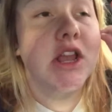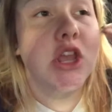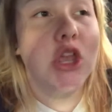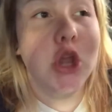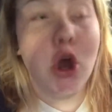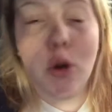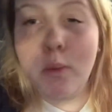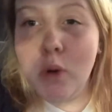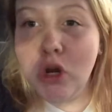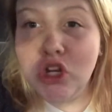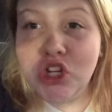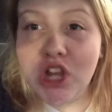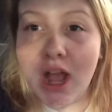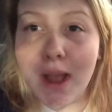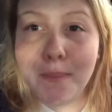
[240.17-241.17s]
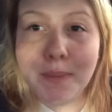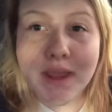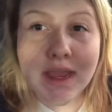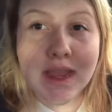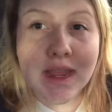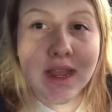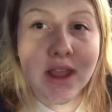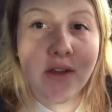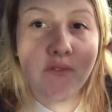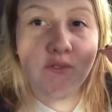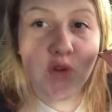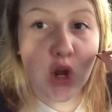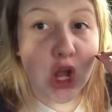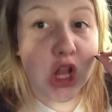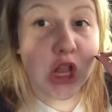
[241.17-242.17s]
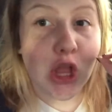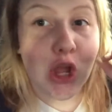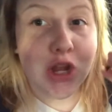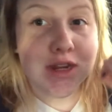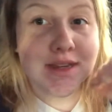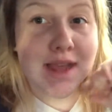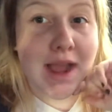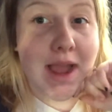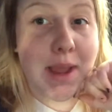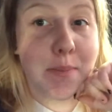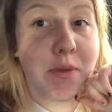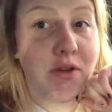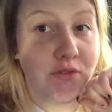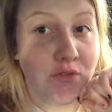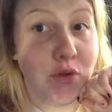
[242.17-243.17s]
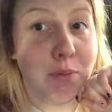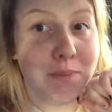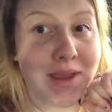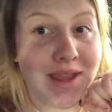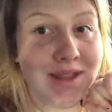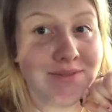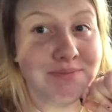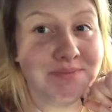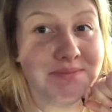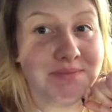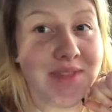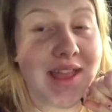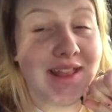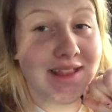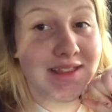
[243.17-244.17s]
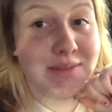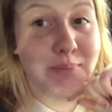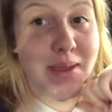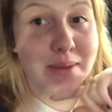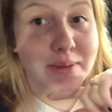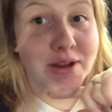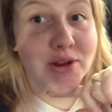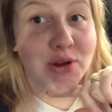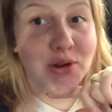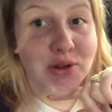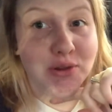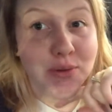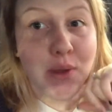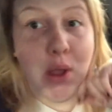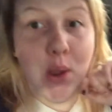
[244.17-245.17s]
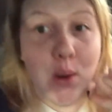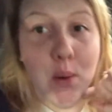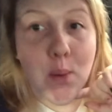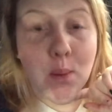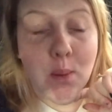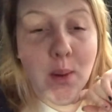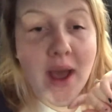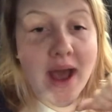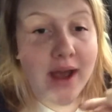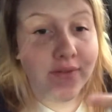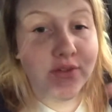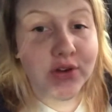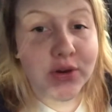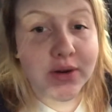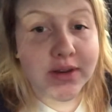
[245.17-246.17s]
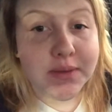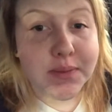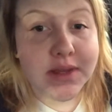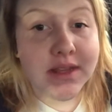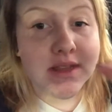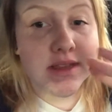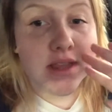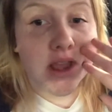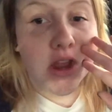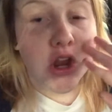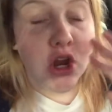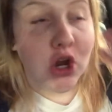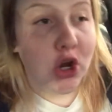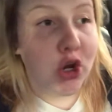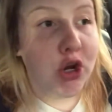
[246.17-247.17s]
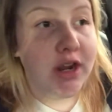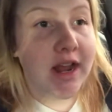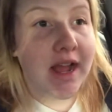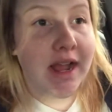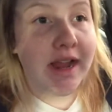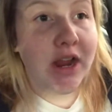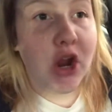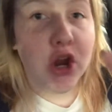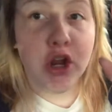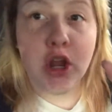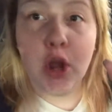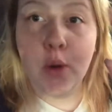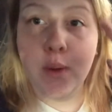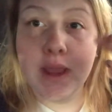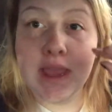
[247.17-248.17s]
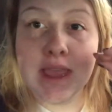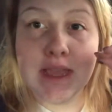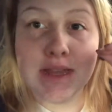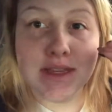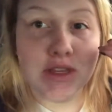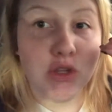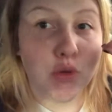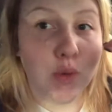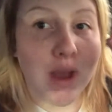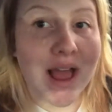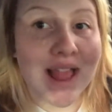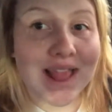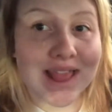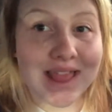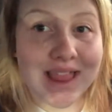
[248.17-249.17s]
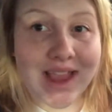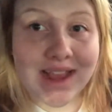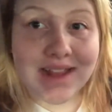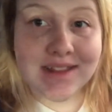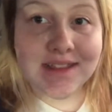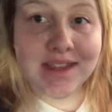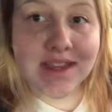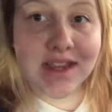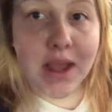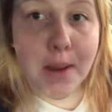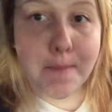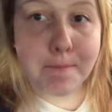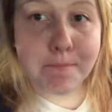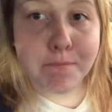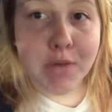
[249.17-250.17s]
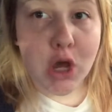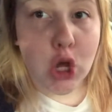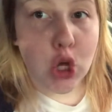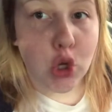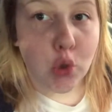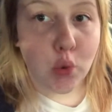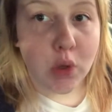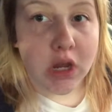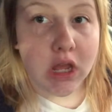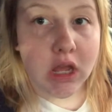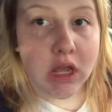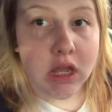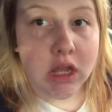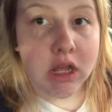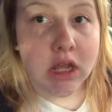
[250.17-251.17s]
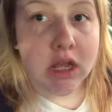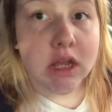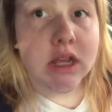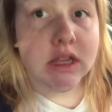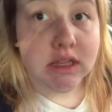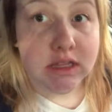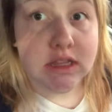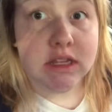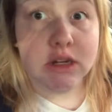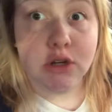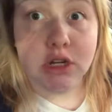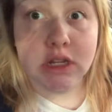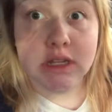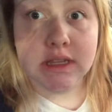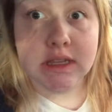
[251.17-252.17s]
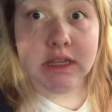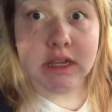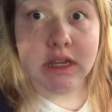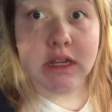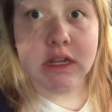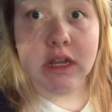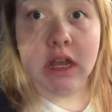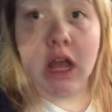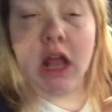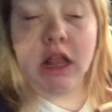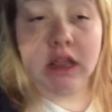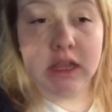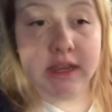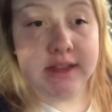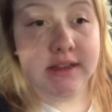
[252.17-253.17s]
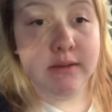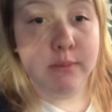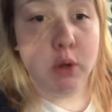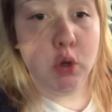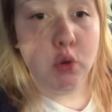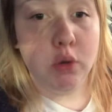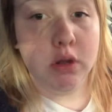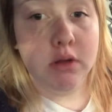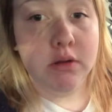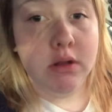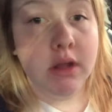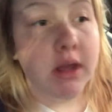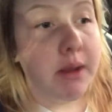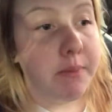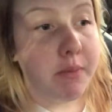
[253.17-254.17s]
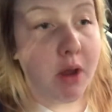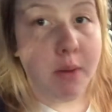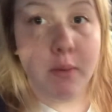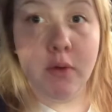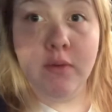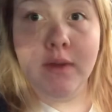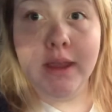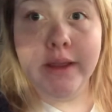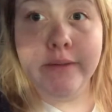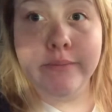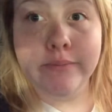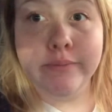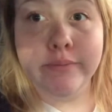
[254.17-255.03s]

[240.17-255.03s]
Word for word: No more shopping for a long time for me and this baby girl. After Christmas, her and I are going into lazy mode. Seriously, lazy mode. I'm not moving,